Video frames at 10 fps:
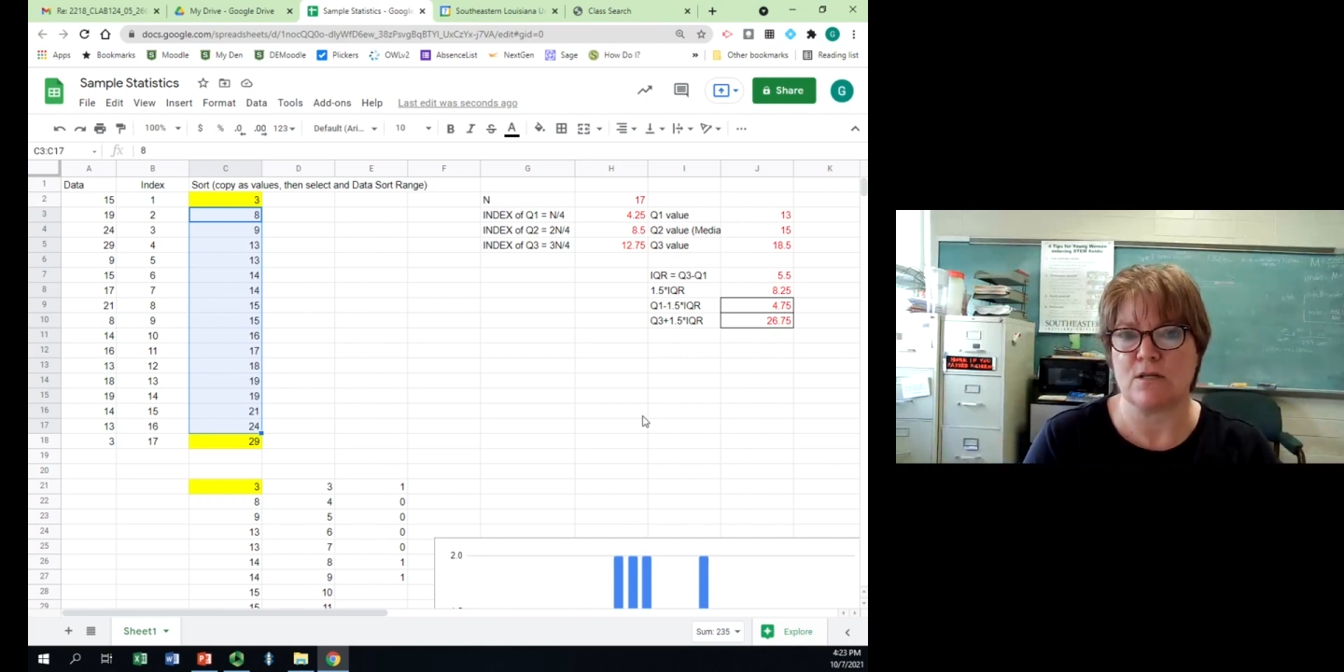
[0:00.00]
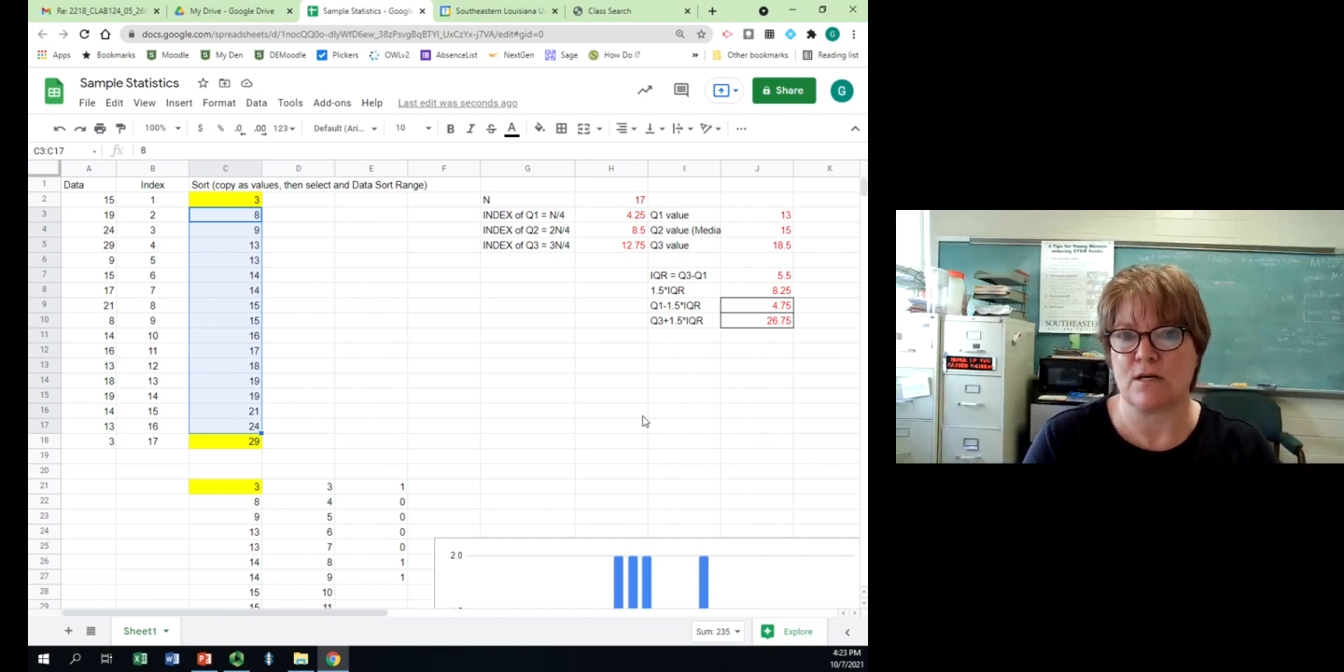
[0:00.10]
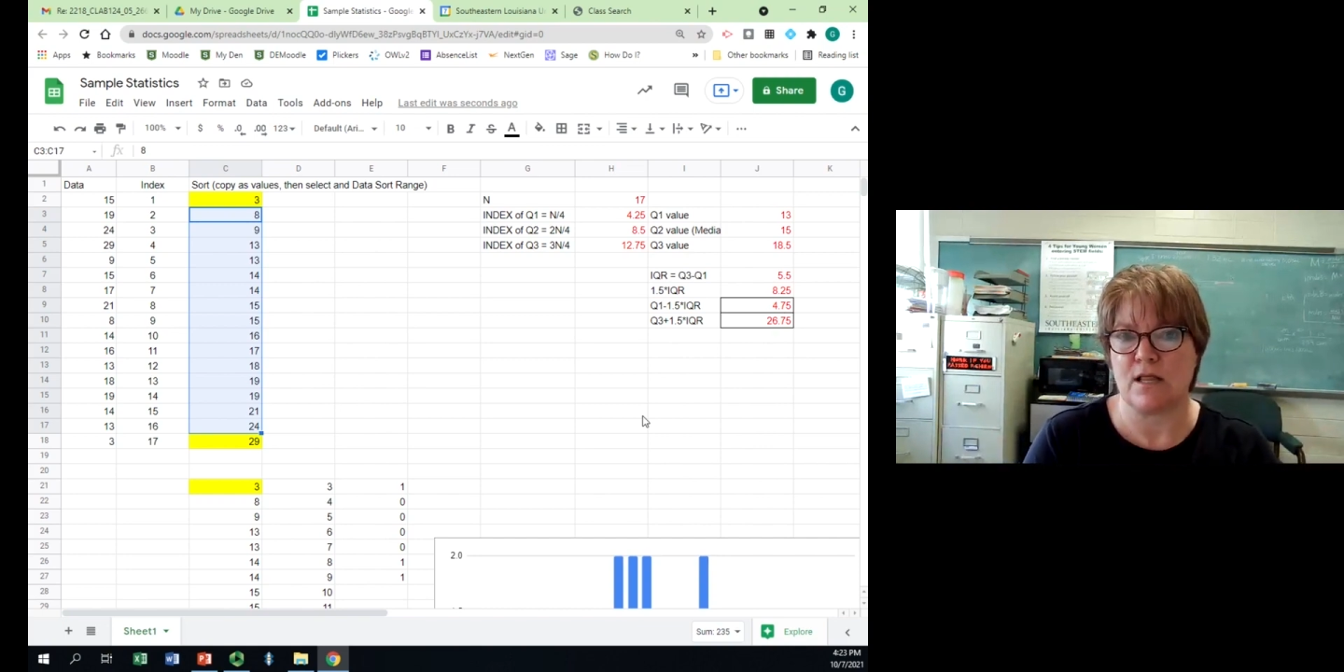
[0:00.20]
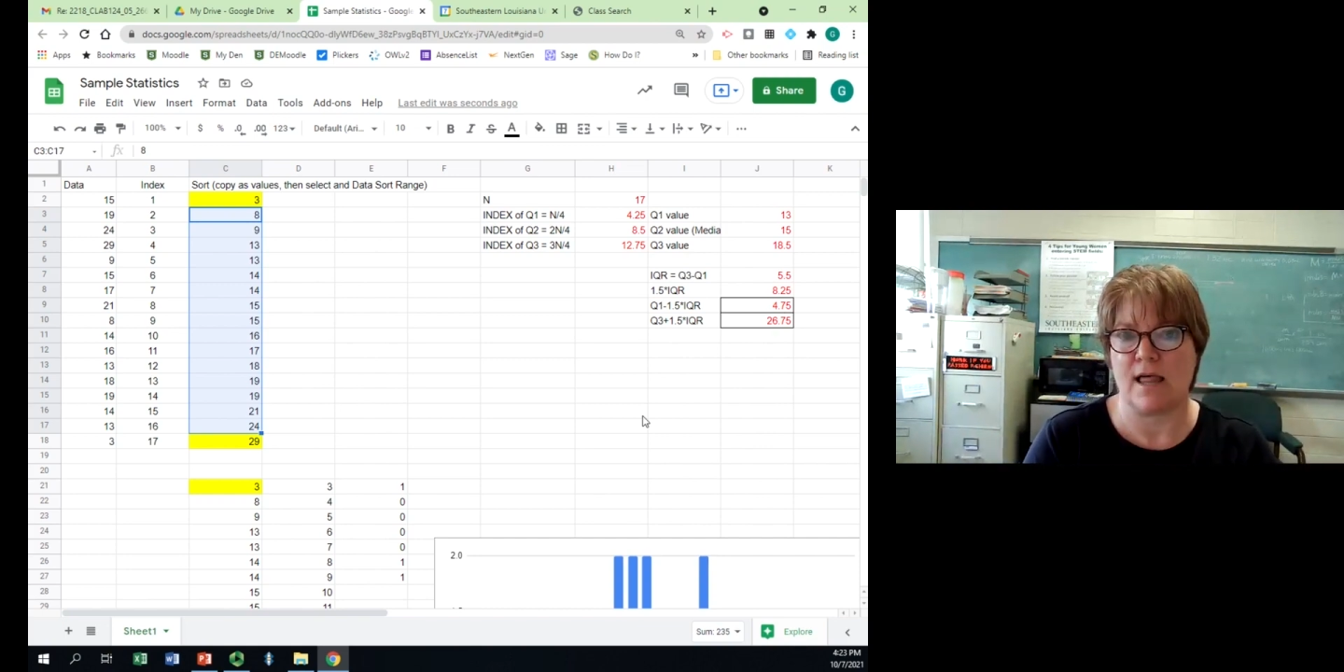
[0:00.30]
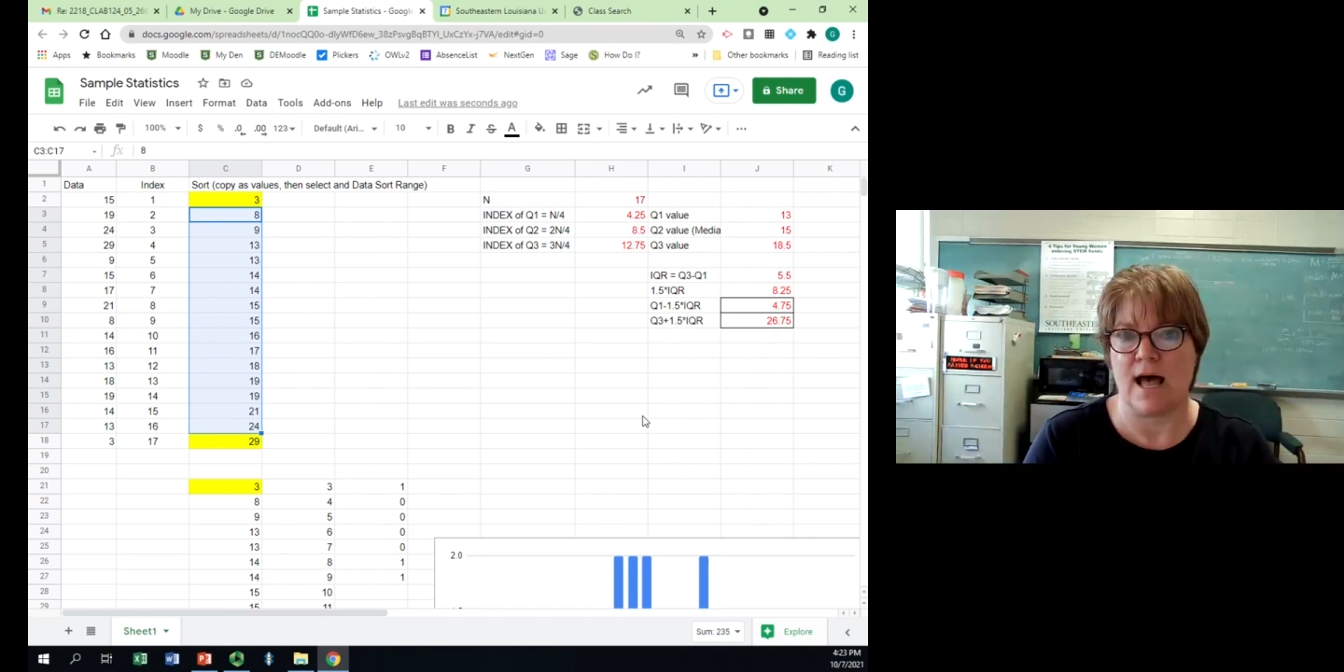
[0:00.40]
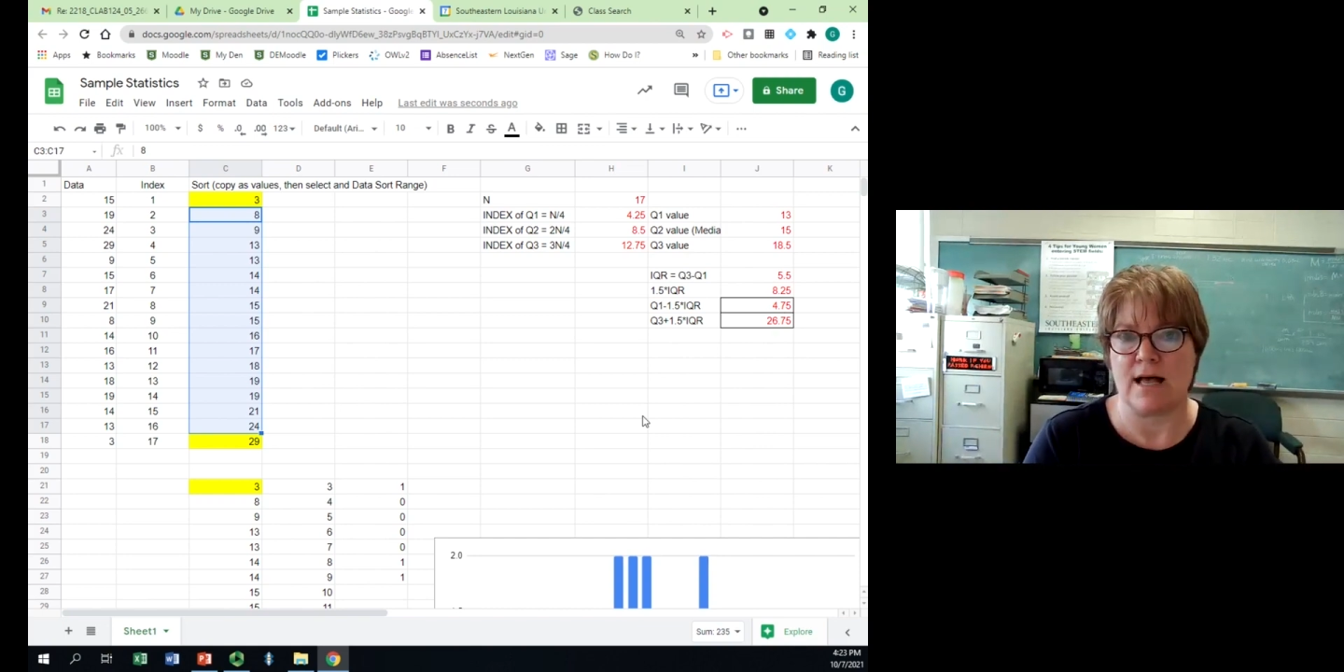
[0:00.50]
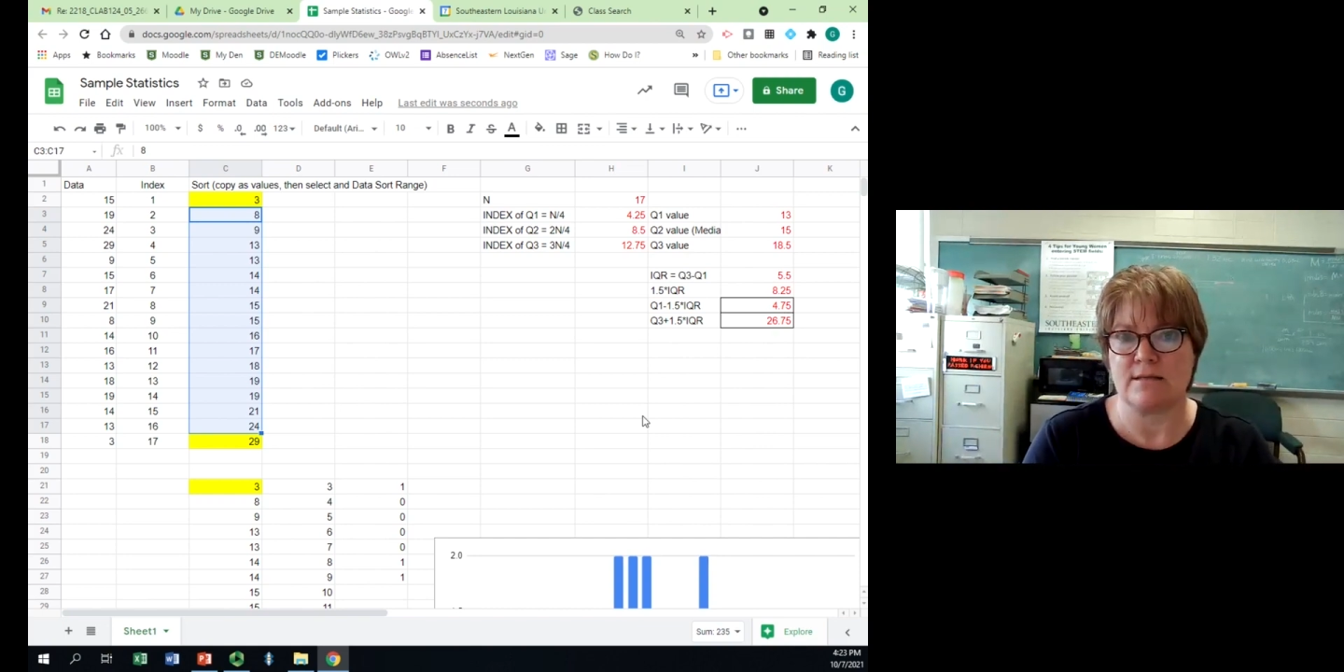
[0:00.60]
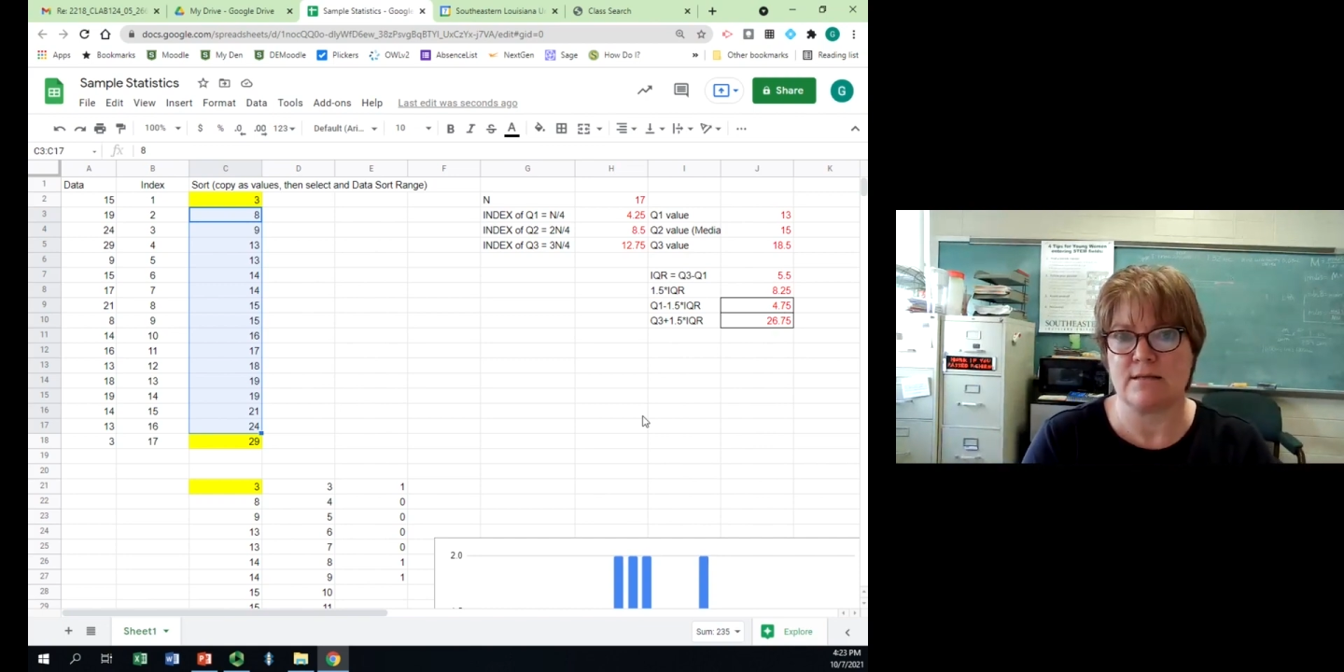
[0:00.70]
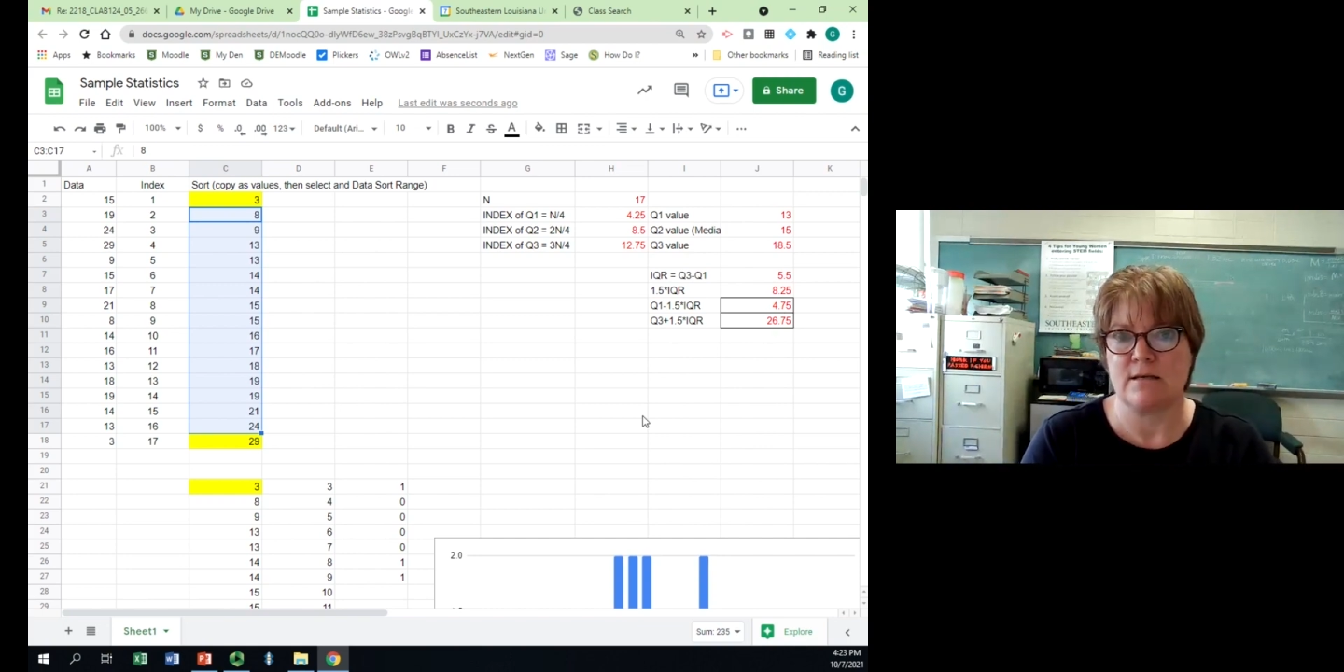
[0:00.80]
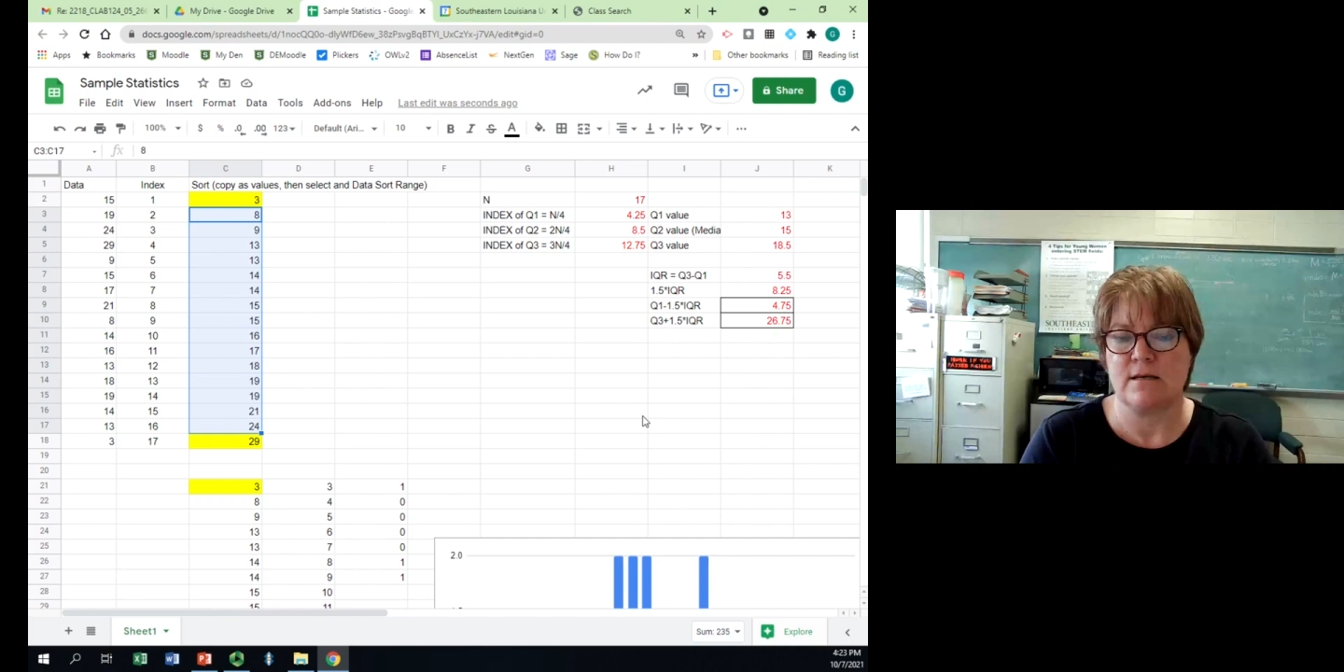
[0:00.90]
to the
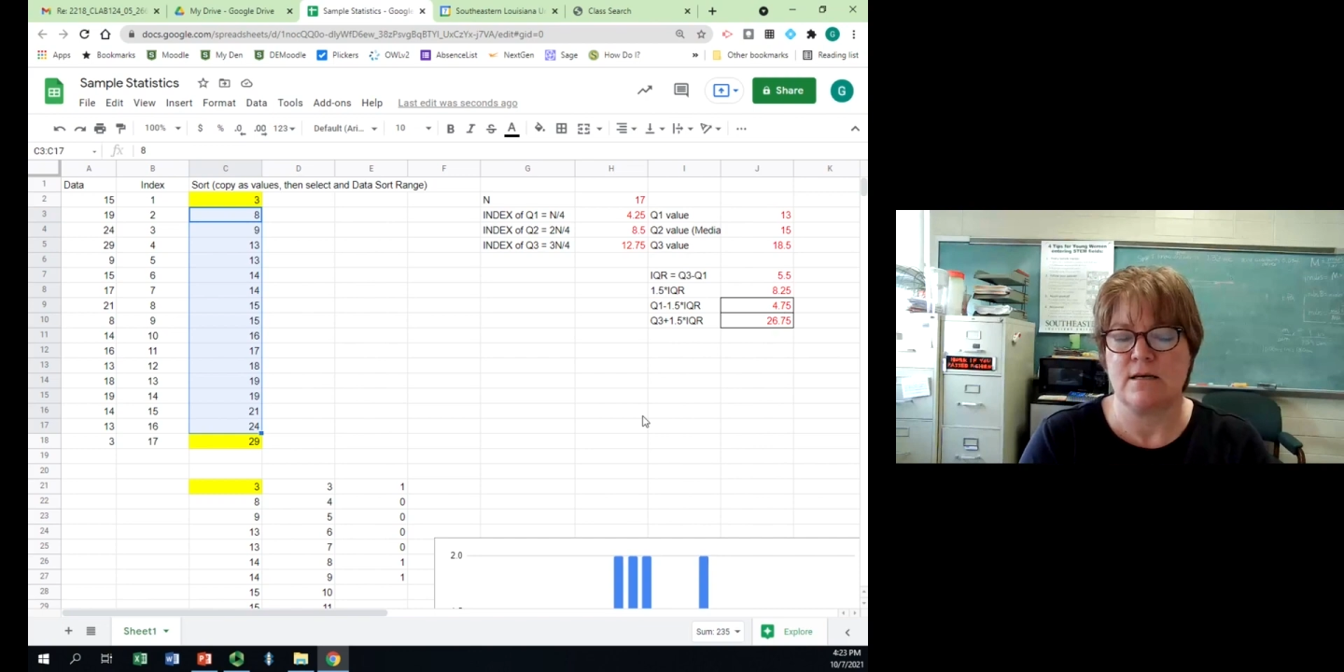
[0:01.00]
class.